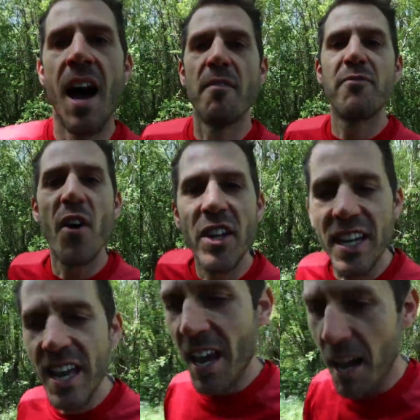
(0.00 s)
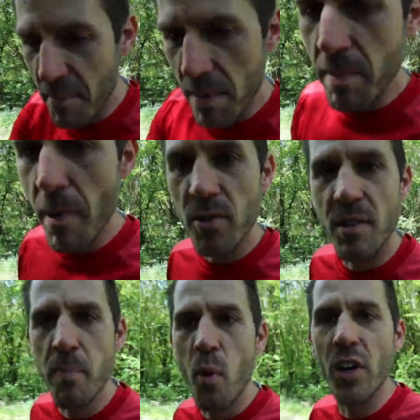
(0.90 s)
And finally, and maybe
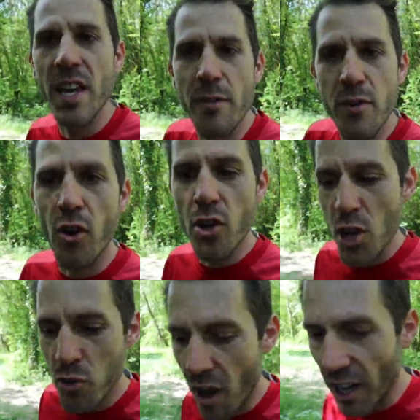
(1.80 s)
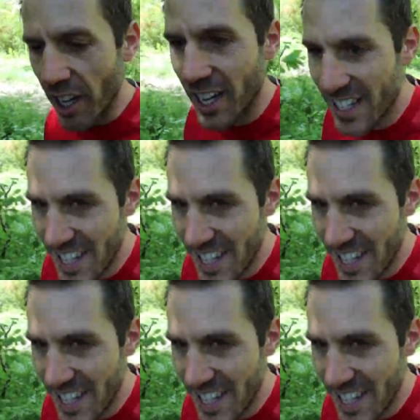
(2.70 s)
most importantly if you're a new runner,